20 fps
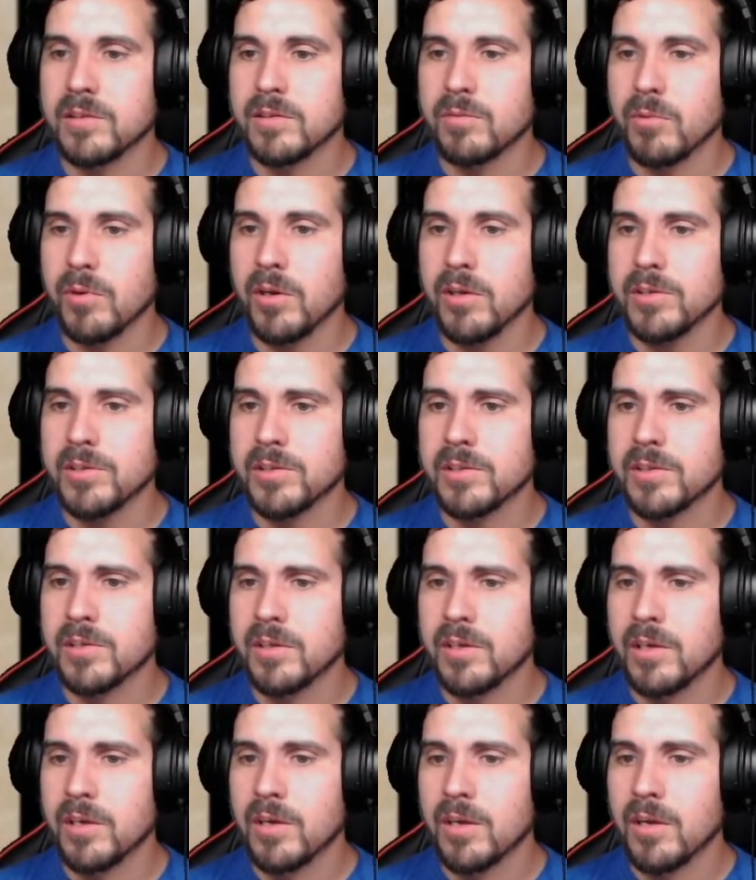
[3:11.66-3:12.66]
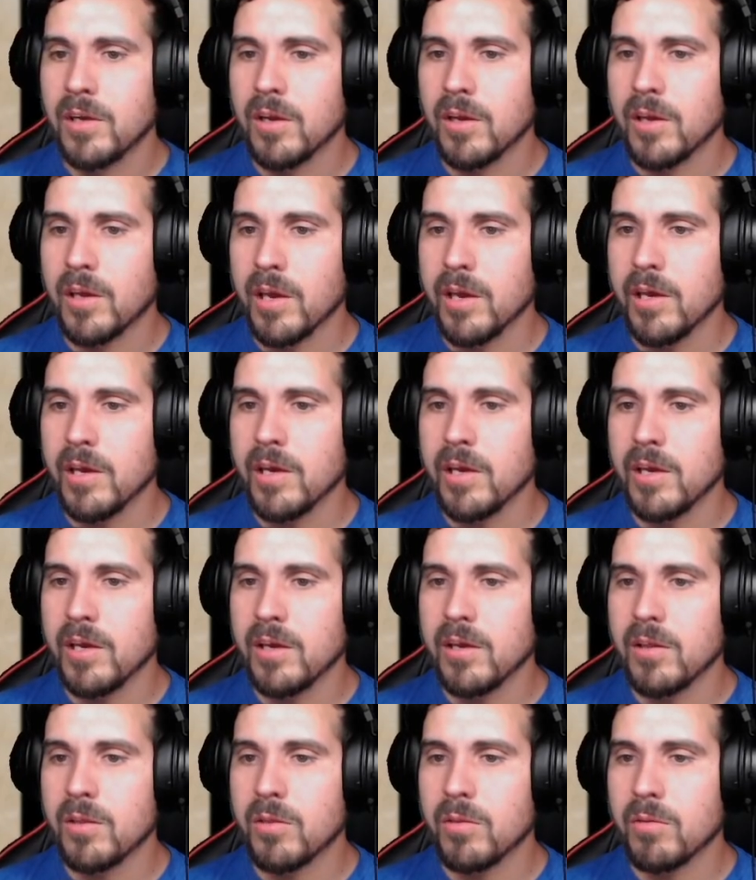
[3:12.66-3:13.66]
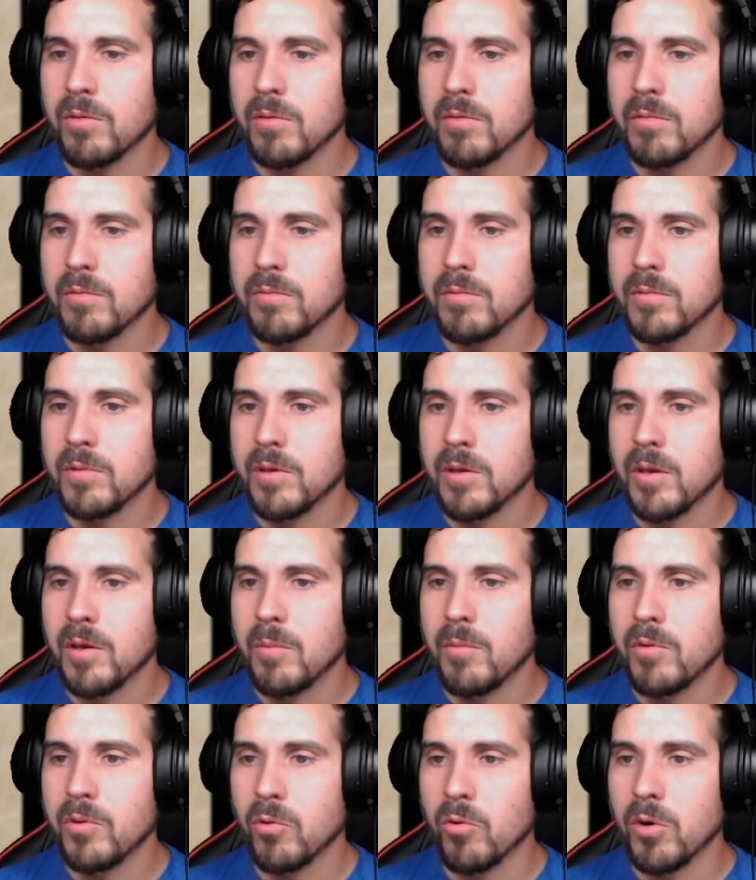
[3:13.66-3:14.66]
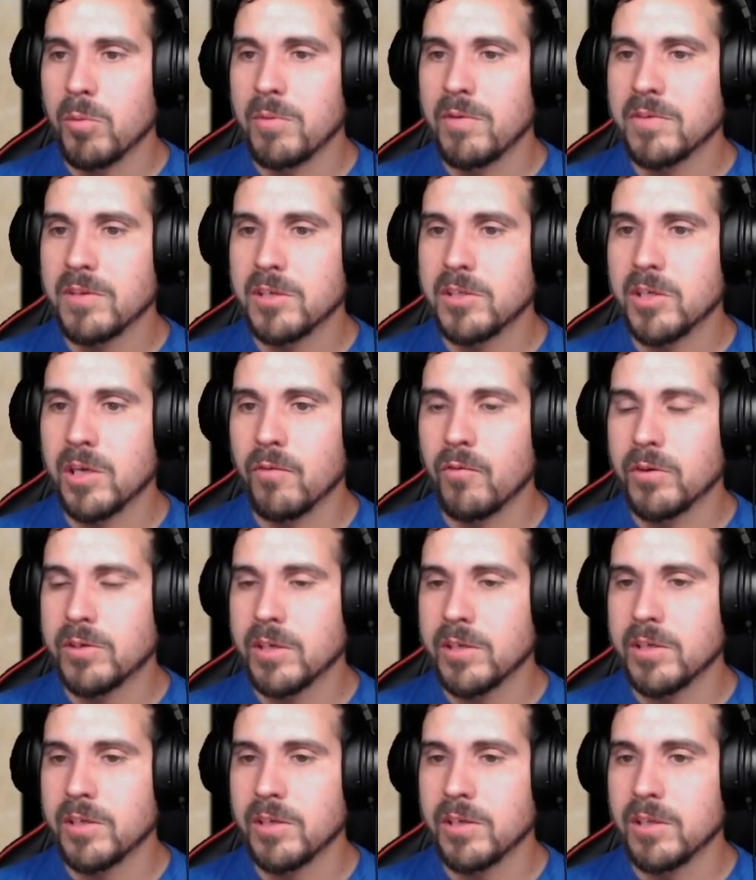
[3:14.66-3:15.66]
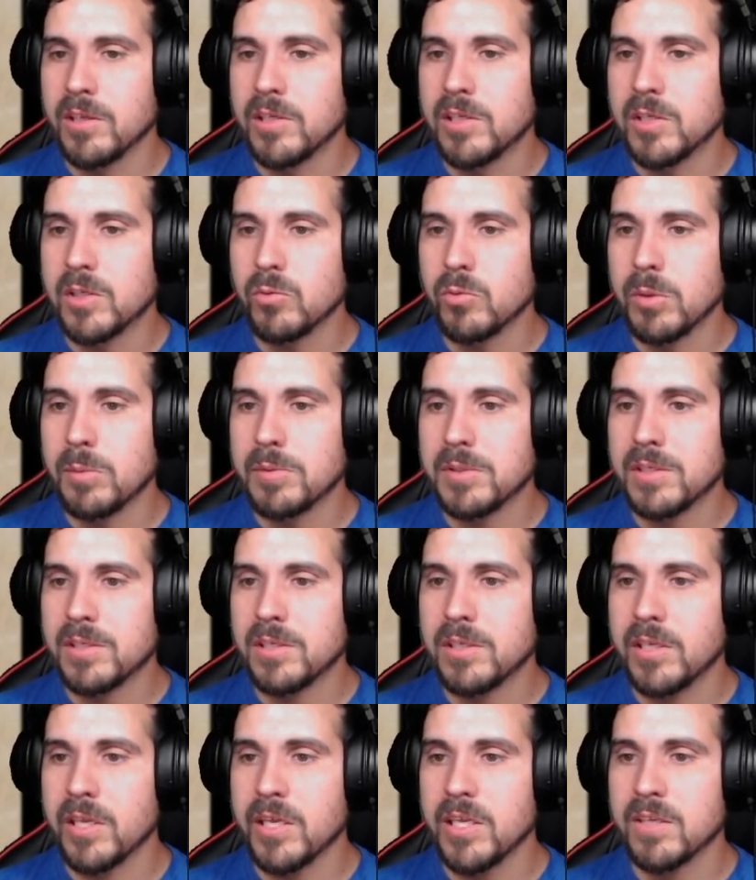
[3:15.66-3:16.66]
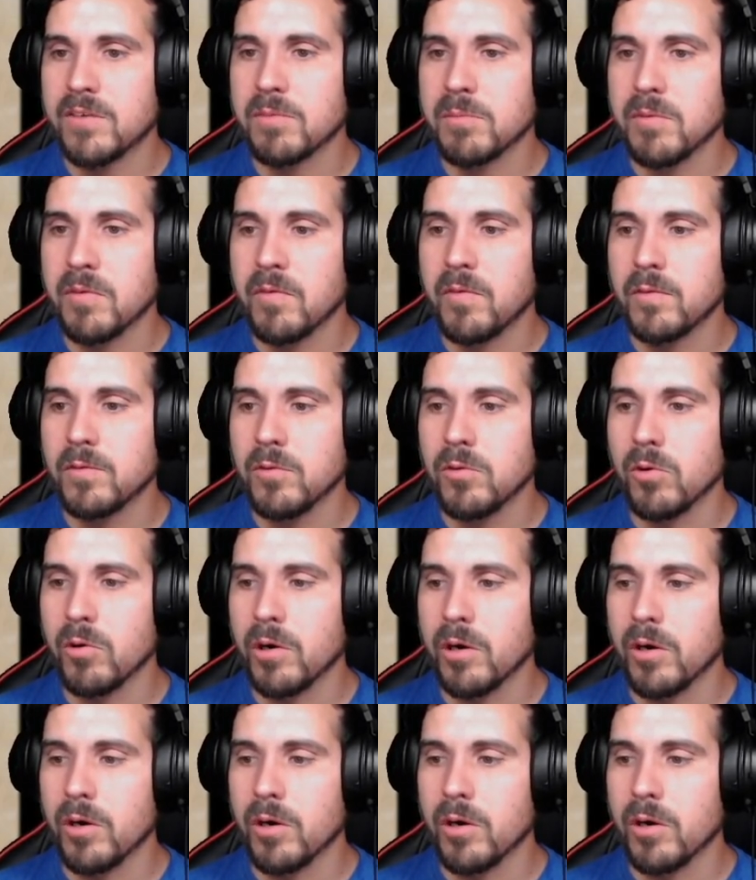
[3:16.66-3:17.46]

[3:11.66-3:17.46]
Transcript: what else? Okay. The horror movies on the shelf, which I did. Sweep stains from the floor.